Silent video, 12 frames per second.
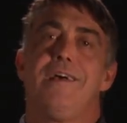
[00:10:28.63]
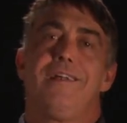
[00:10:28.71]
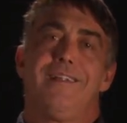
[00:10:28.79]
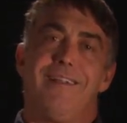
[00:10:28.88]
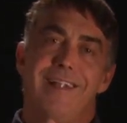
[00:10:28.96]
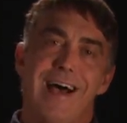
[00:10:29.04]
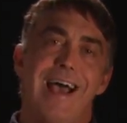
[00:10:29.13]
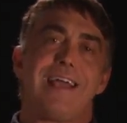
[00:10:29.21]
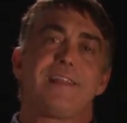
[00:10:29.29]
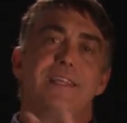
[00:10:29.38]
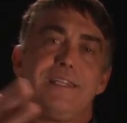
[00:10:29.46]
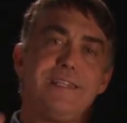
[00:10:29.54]

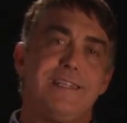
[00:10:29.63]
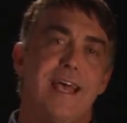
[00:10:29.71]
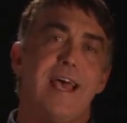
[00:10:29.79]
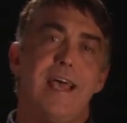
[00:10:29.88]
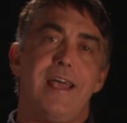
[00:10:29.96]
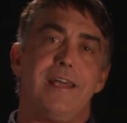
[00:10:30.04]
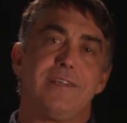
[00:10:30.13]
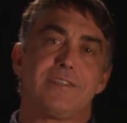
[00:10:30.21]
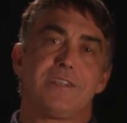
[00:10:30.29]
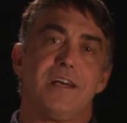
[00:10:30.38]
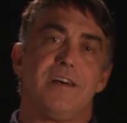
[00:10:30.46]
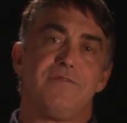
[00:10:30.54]
like the
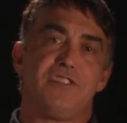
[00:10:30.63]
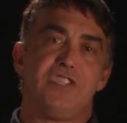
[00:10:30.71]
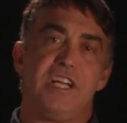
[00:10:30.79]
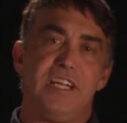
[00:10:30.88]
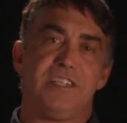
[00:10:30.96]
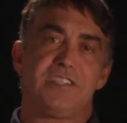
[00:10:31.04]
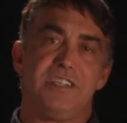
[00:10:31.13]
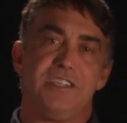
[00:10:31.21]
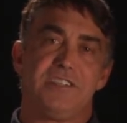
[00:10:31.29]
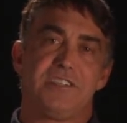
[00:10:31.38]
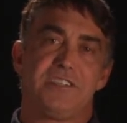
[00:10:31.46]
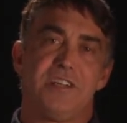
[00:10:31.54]
days of
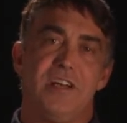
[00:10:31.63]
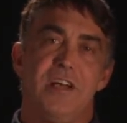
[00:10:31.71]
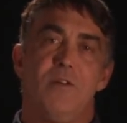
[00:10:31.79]
Jesus